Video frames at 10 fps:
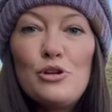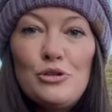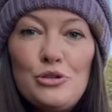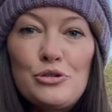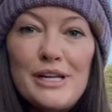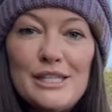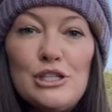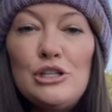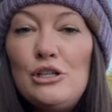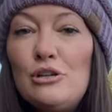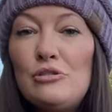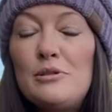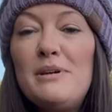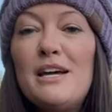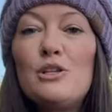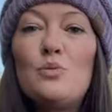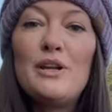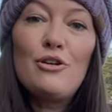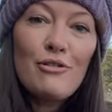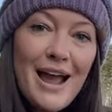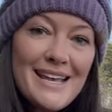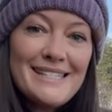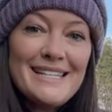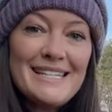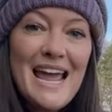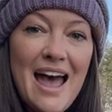nutrients to use because when grass doesn't